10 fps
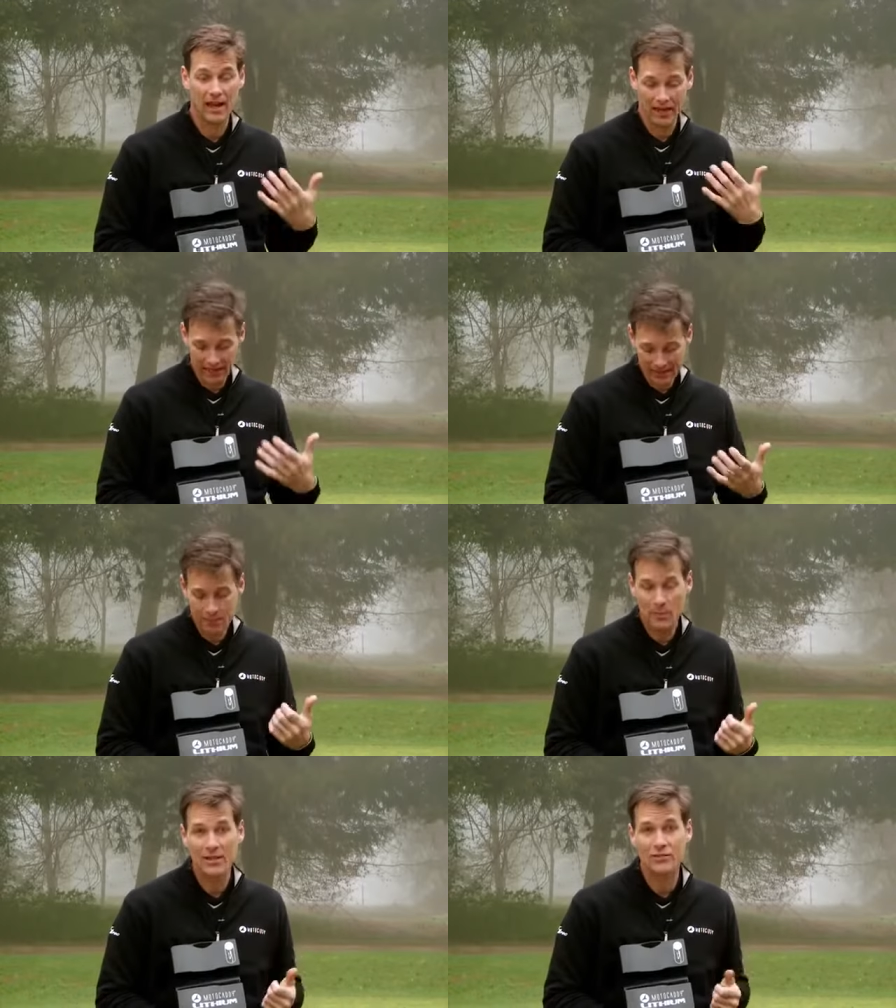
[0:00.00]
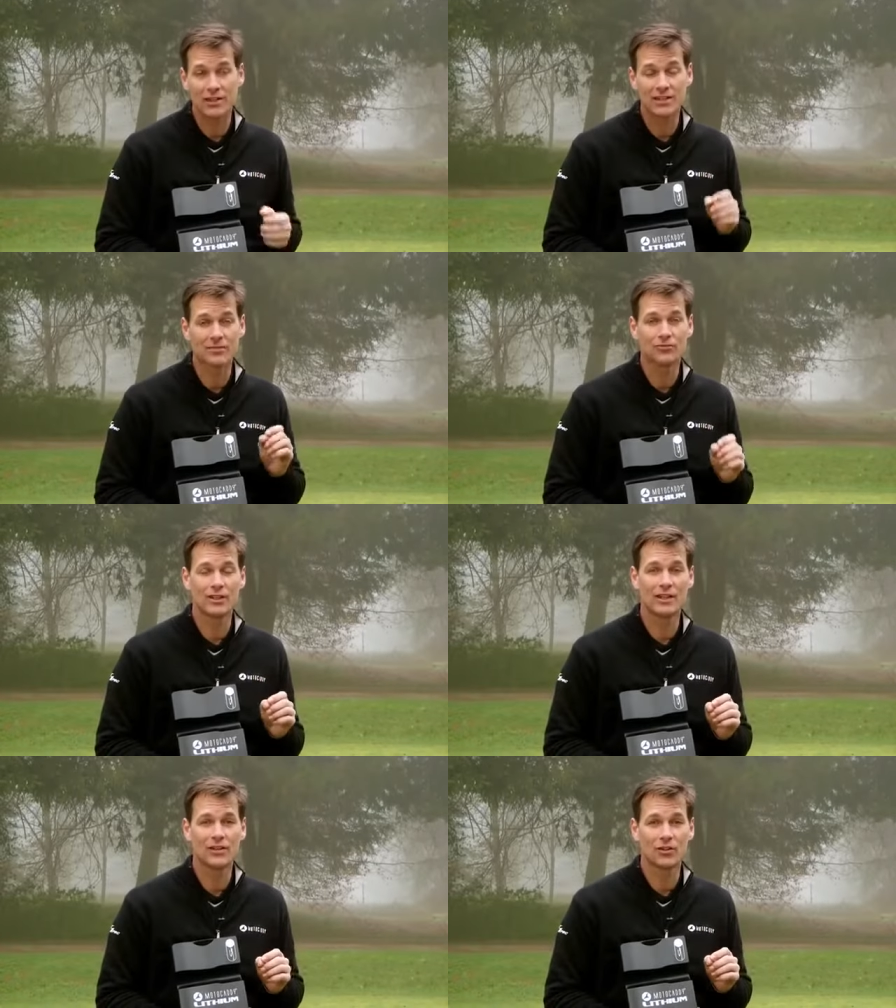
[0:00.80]
And a lithium battery is a
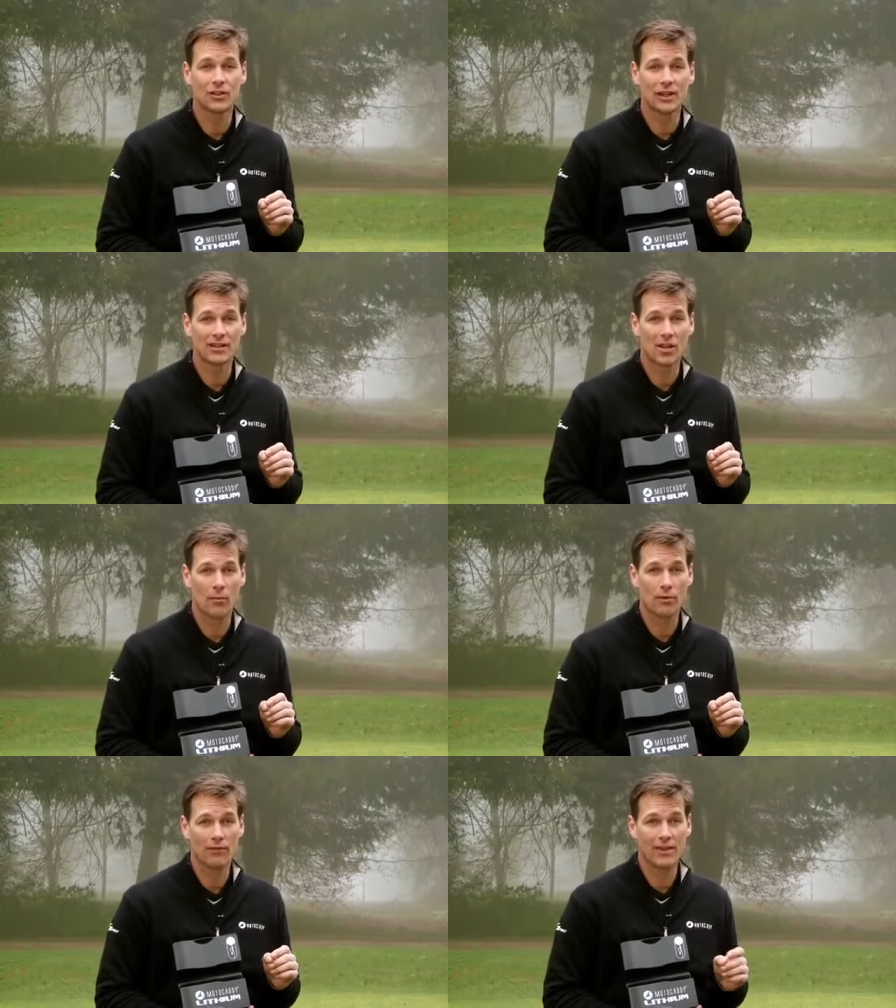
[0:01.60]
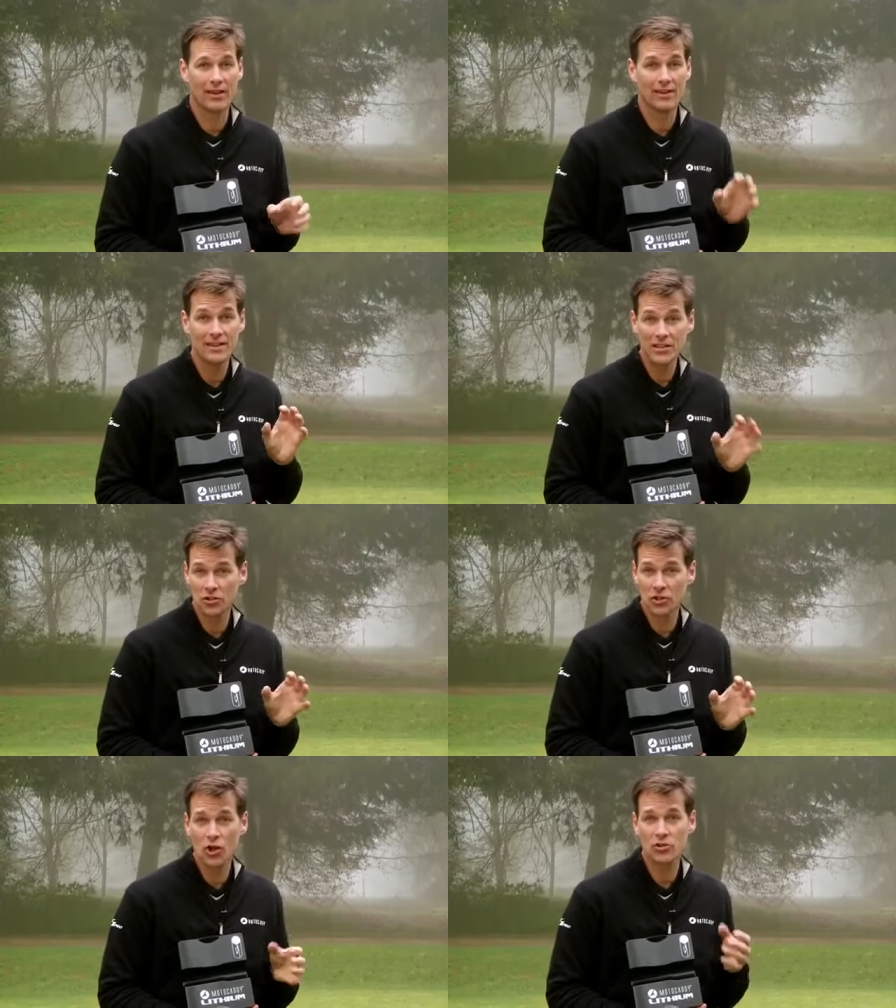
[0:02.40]
really good example of that. The
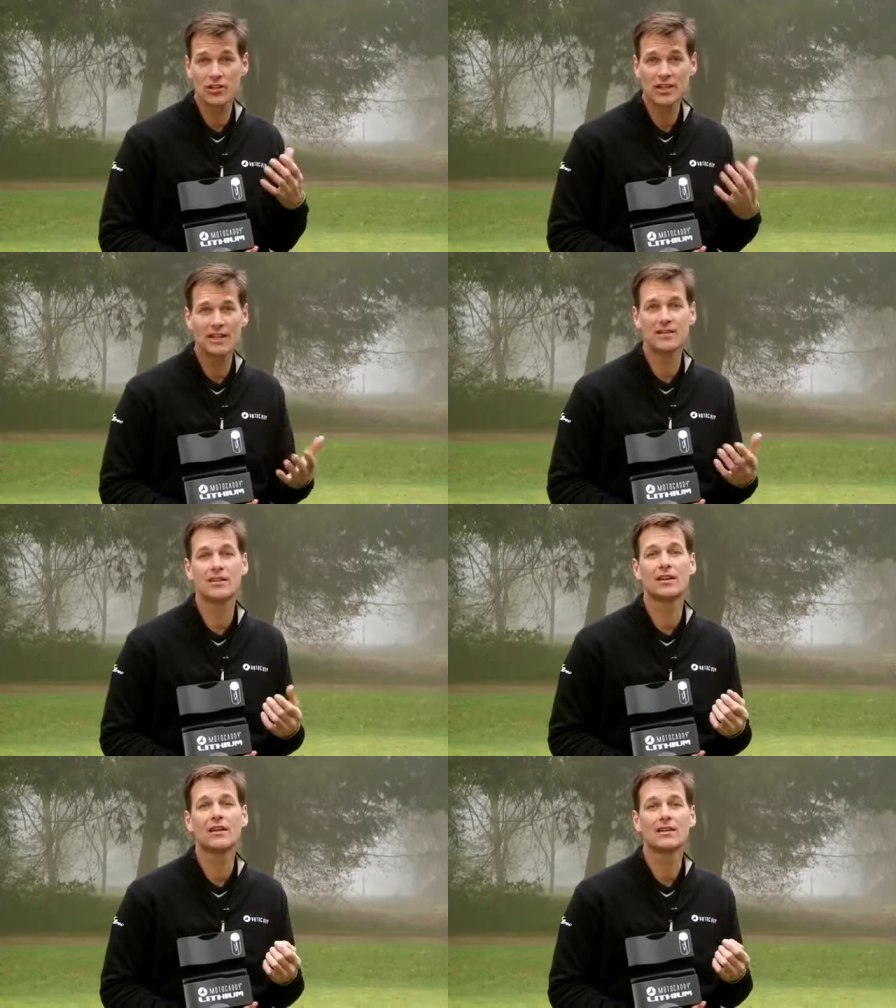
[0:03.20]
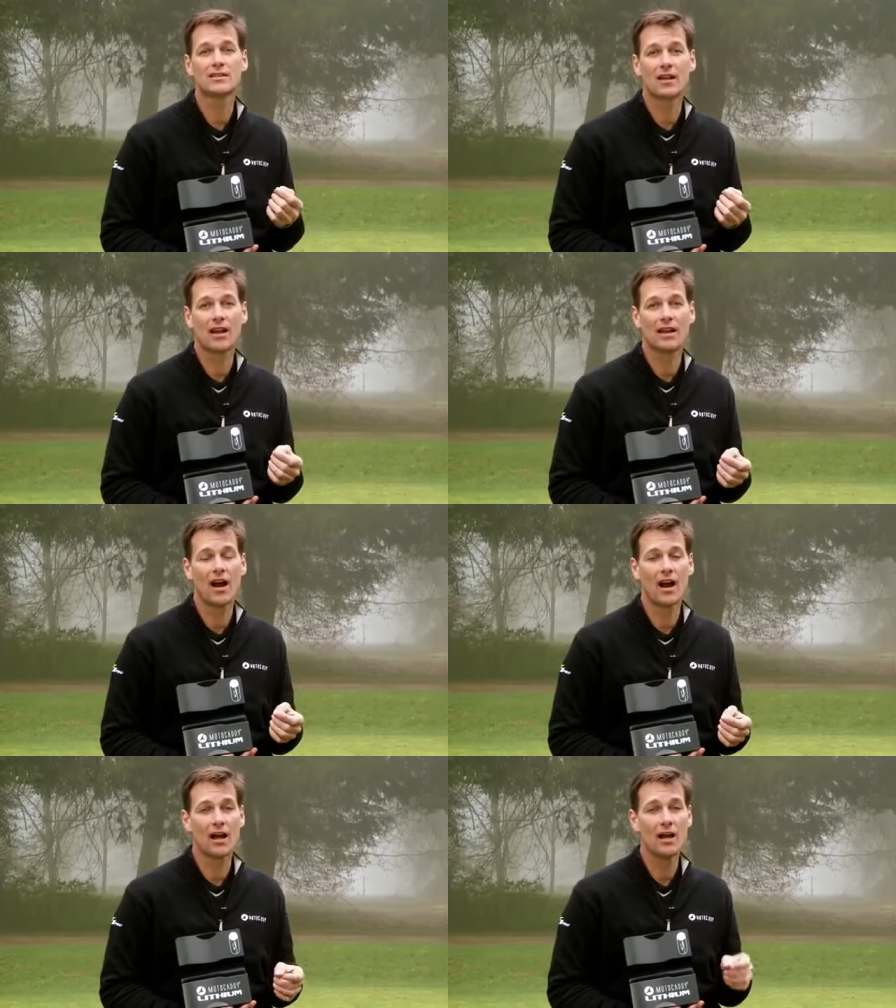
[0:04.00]
initial cost is slightly
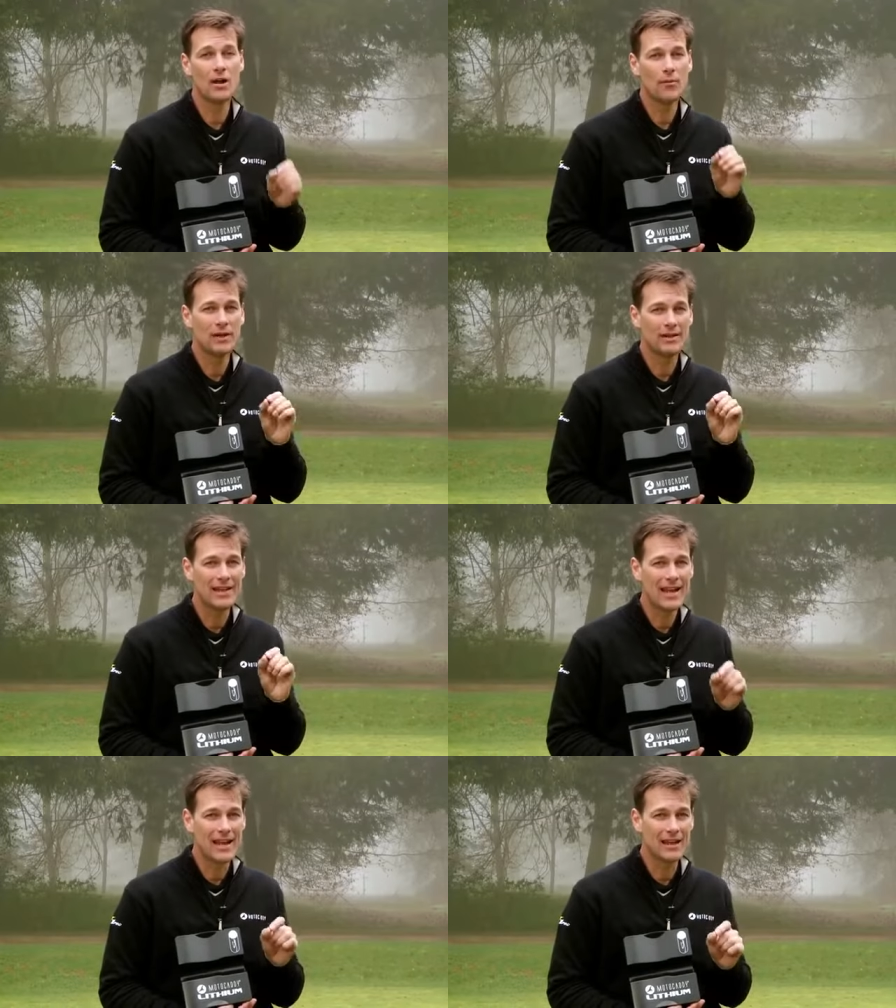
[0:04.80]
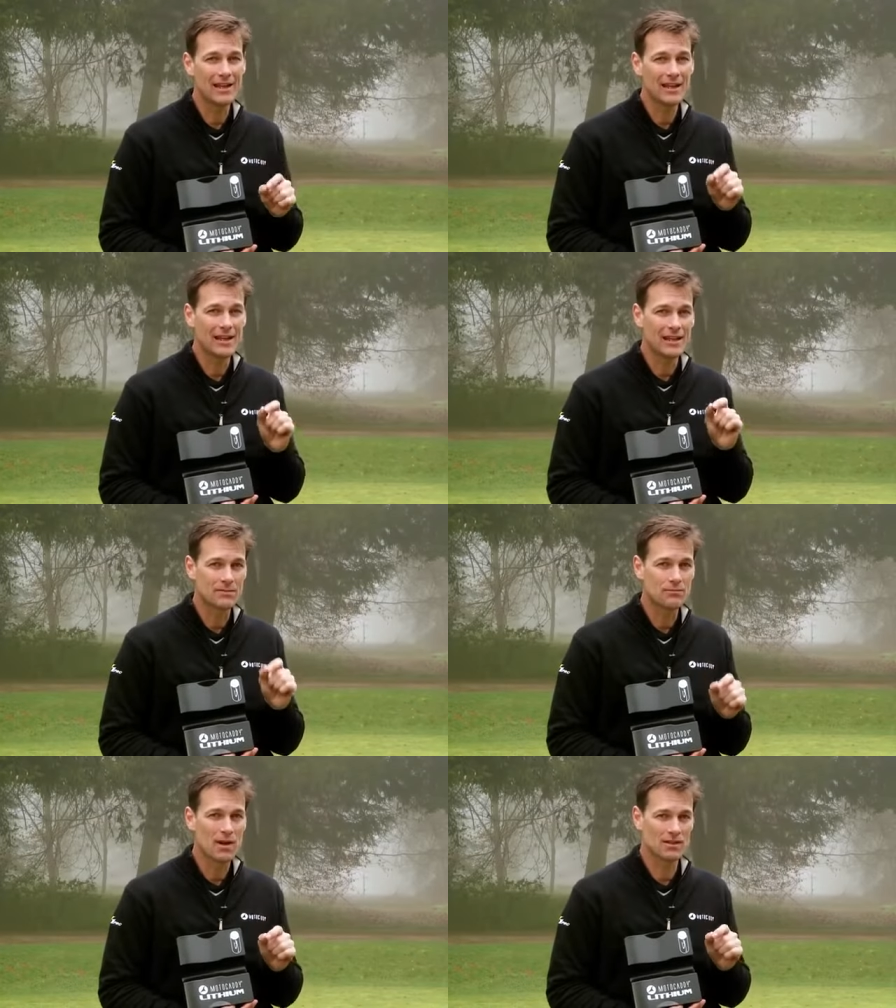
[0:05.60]
higher, but in the end,
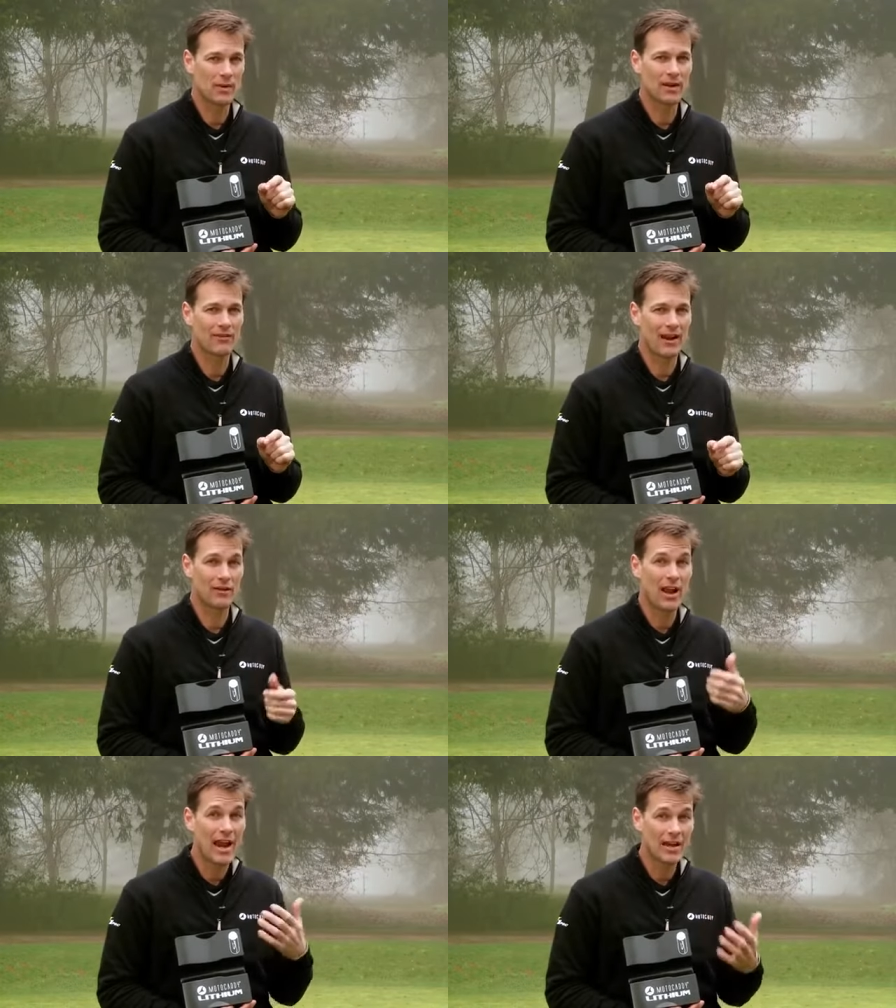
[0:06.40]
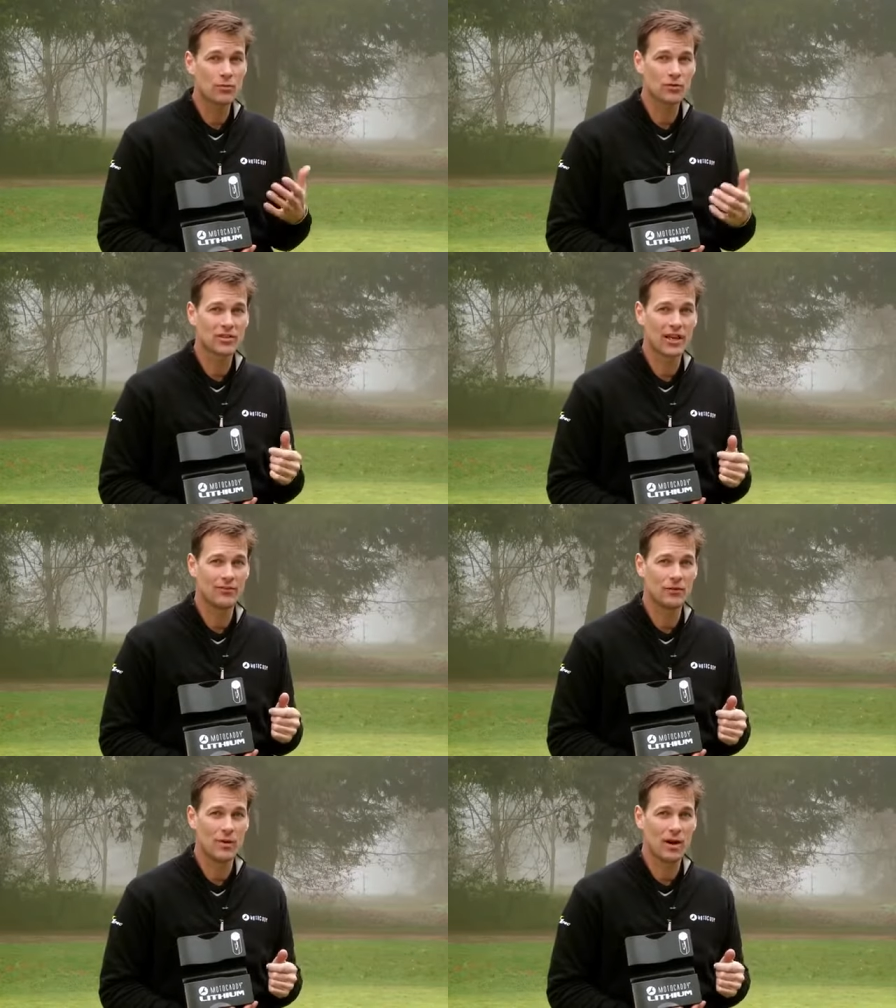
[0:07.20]
it's much better value and will save you